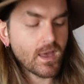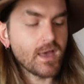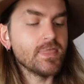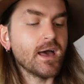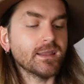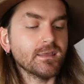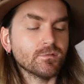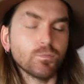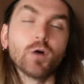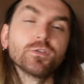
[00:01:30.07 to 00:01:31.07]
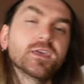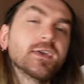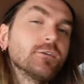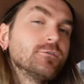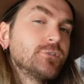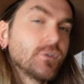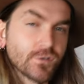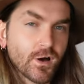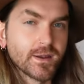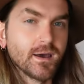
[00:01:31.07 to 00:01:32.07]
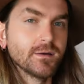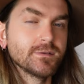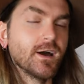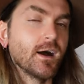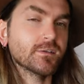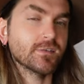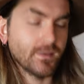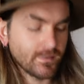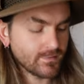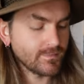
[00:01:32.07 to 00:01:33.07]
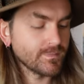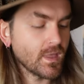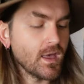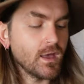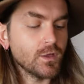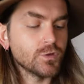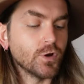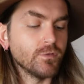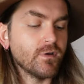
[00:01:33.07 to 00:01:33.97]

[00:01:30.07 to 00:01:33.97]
And that is, well, the king of designer dark scents. John